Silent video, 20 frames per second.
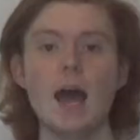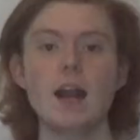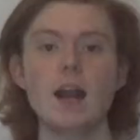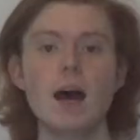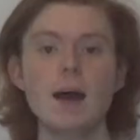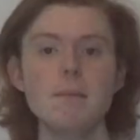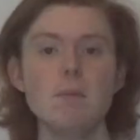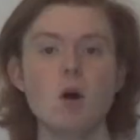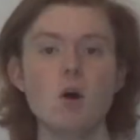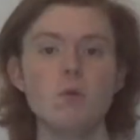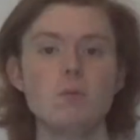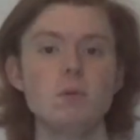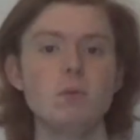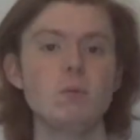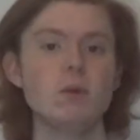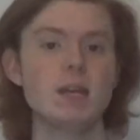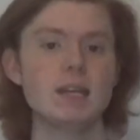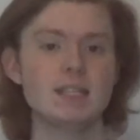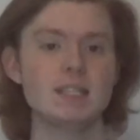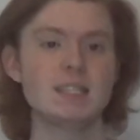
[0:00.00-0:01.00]
And I'm
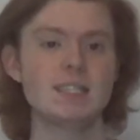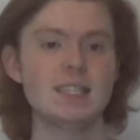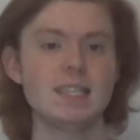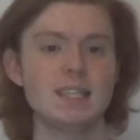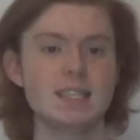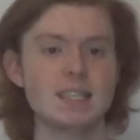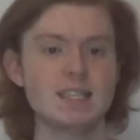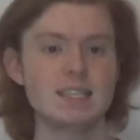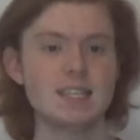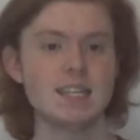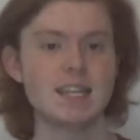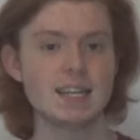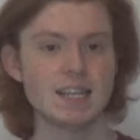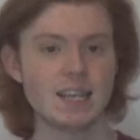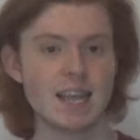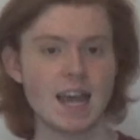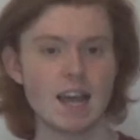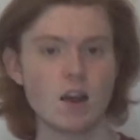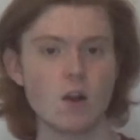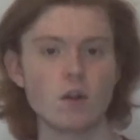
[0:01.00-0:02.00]
hoping we get to see this scene
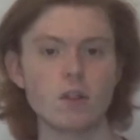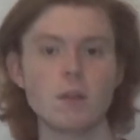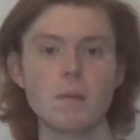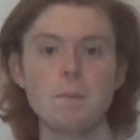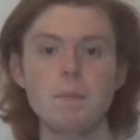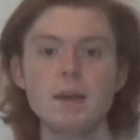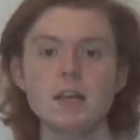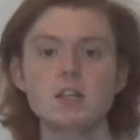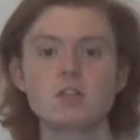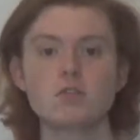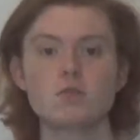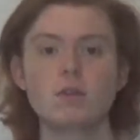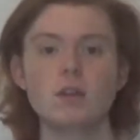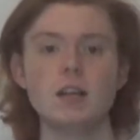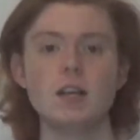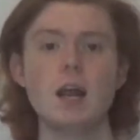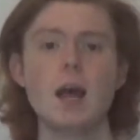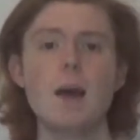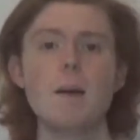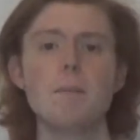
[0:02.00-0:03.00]
again on the big
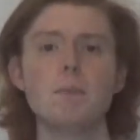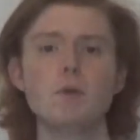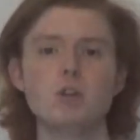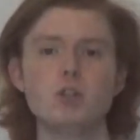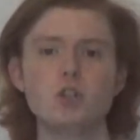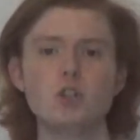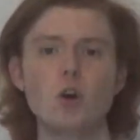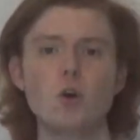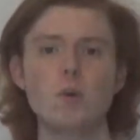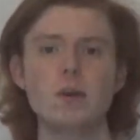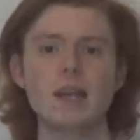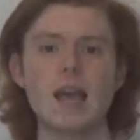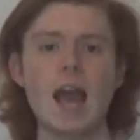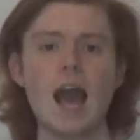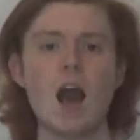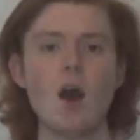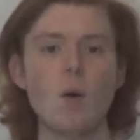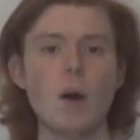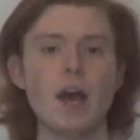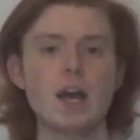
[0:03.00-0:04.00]
screen, but showing
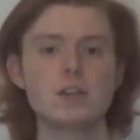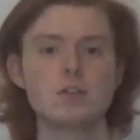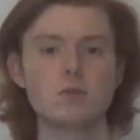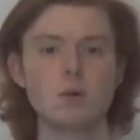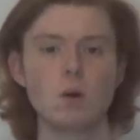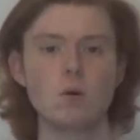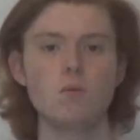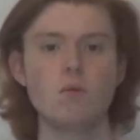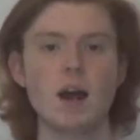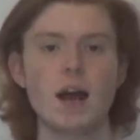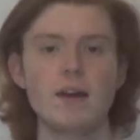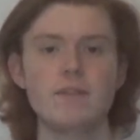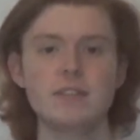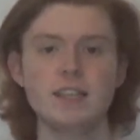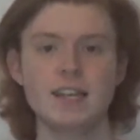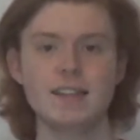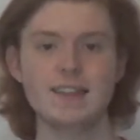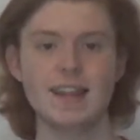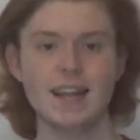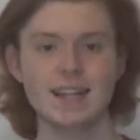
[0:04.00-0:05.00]
how Ezra
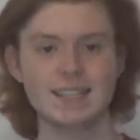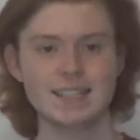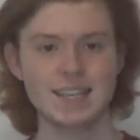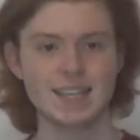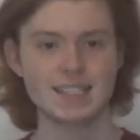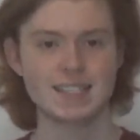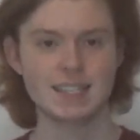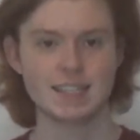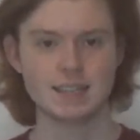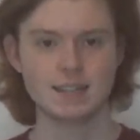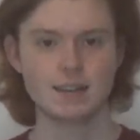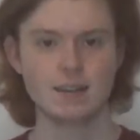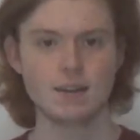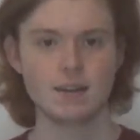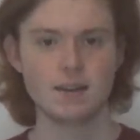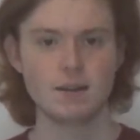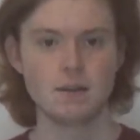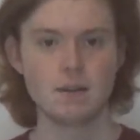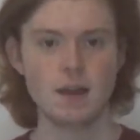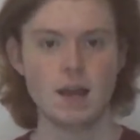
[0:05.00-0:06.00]
arrives in that setting.
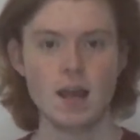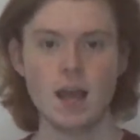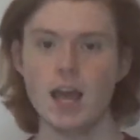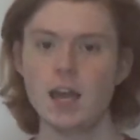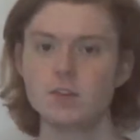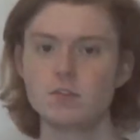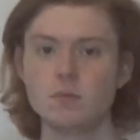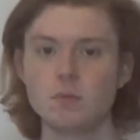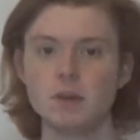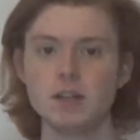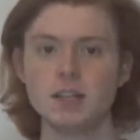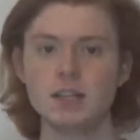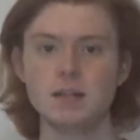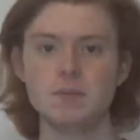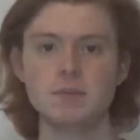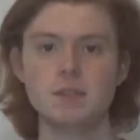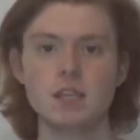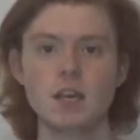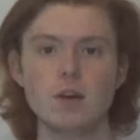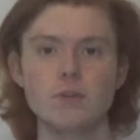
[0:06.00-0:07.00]
Ezra Miller
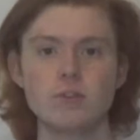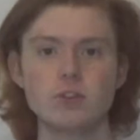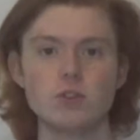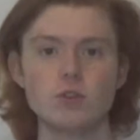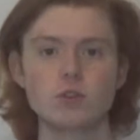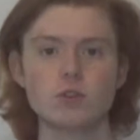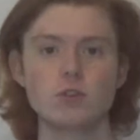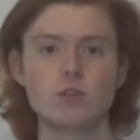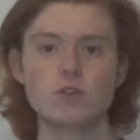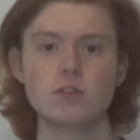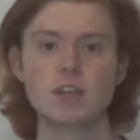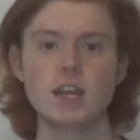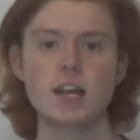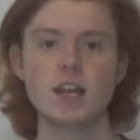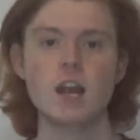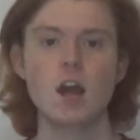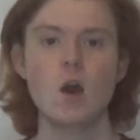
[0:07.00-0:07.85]
himself has also said,